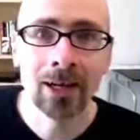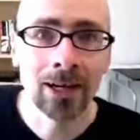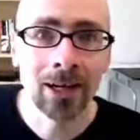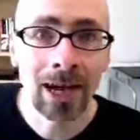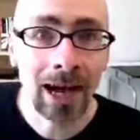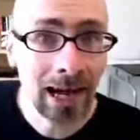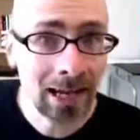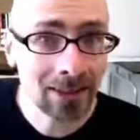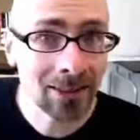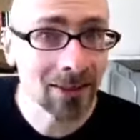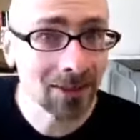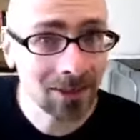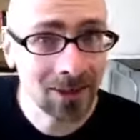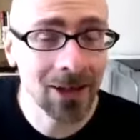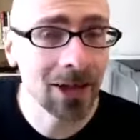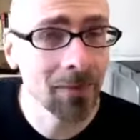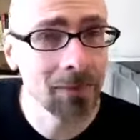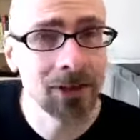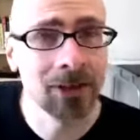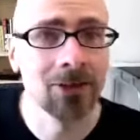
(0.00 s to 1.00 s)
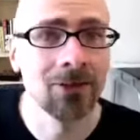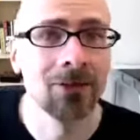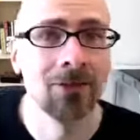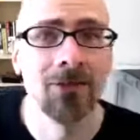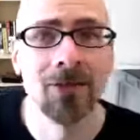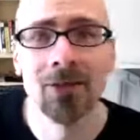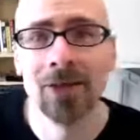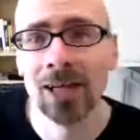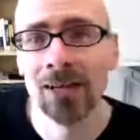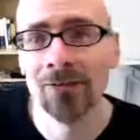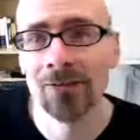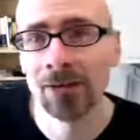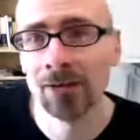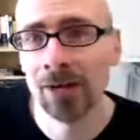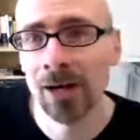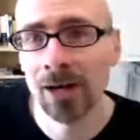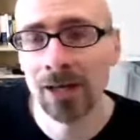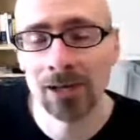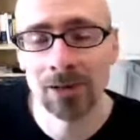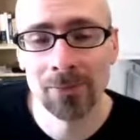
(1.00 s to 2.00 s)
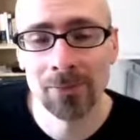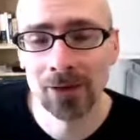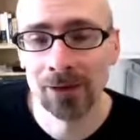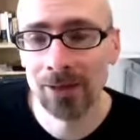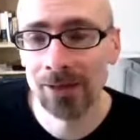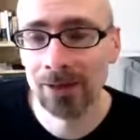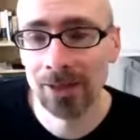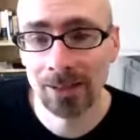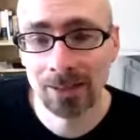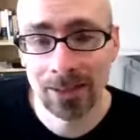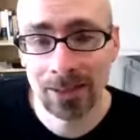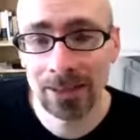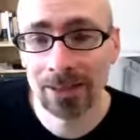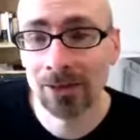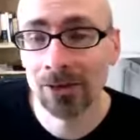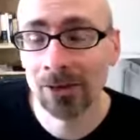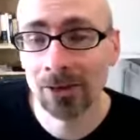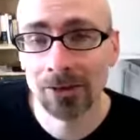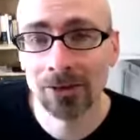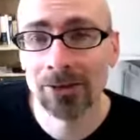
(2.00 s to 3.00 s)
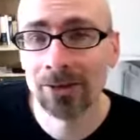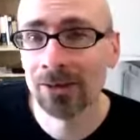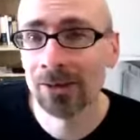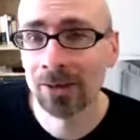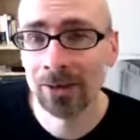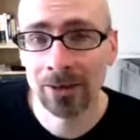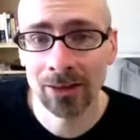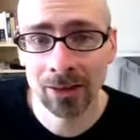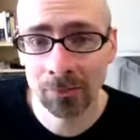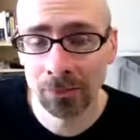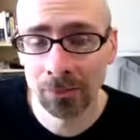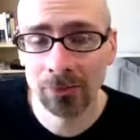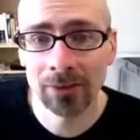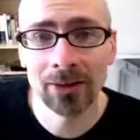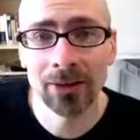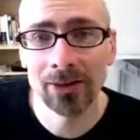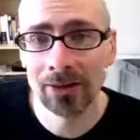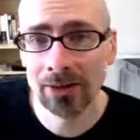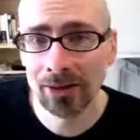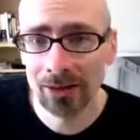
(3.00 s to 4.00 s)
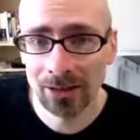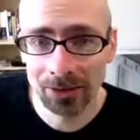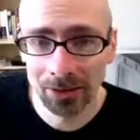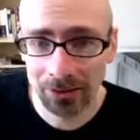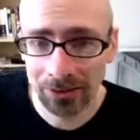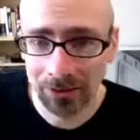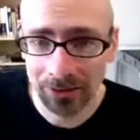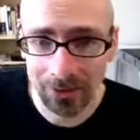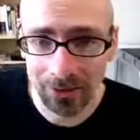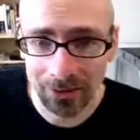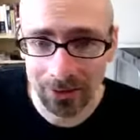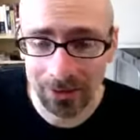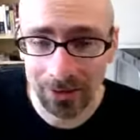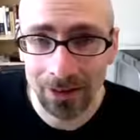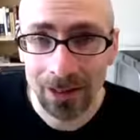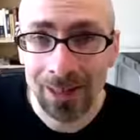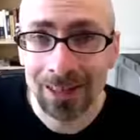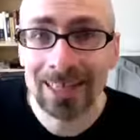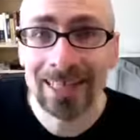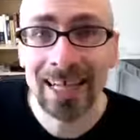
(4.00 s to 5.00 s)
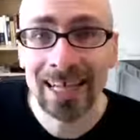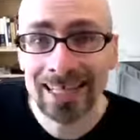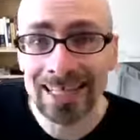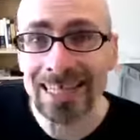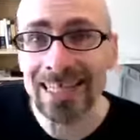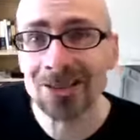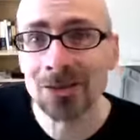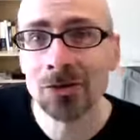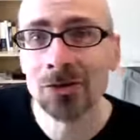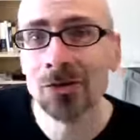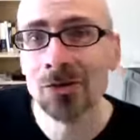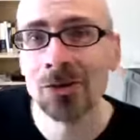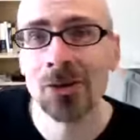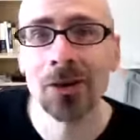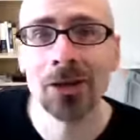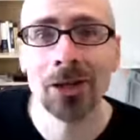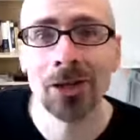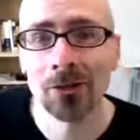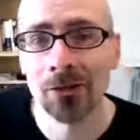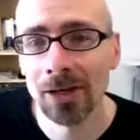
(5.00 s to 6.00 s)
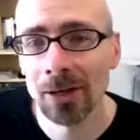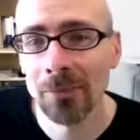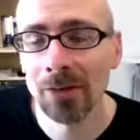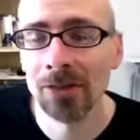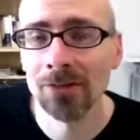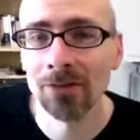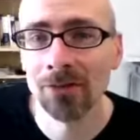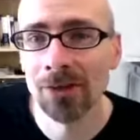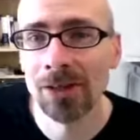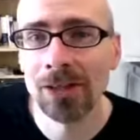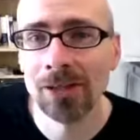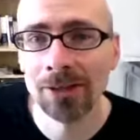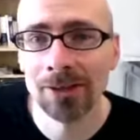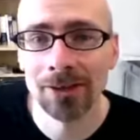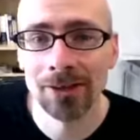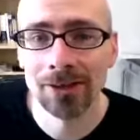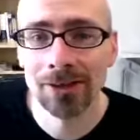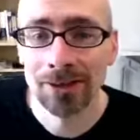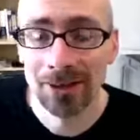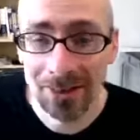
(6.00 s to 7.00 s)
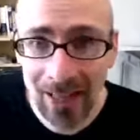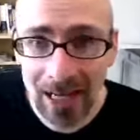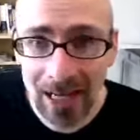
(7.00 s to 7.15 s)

At the time, I interviewed Kevin Ryan about it, and he called it, I think brilliantly, he called it the Get Into Saudi Arabia free card.